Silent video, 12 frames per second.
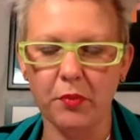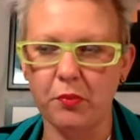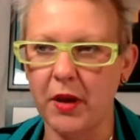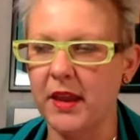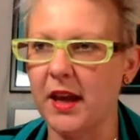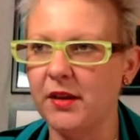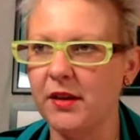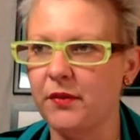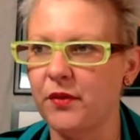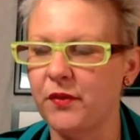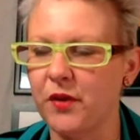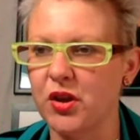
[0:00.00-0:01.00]
at the end of the
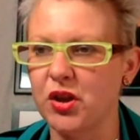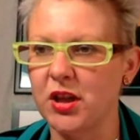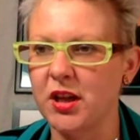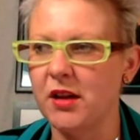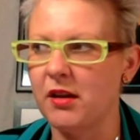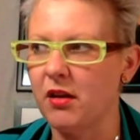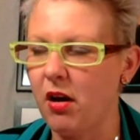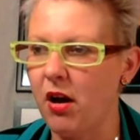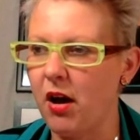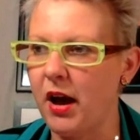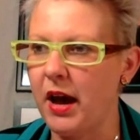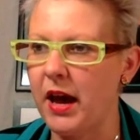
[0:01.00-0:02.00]
first year,
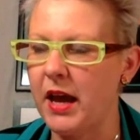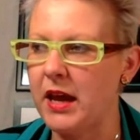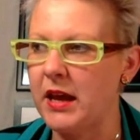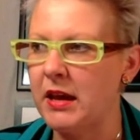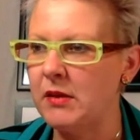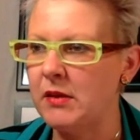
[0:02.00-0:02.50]
I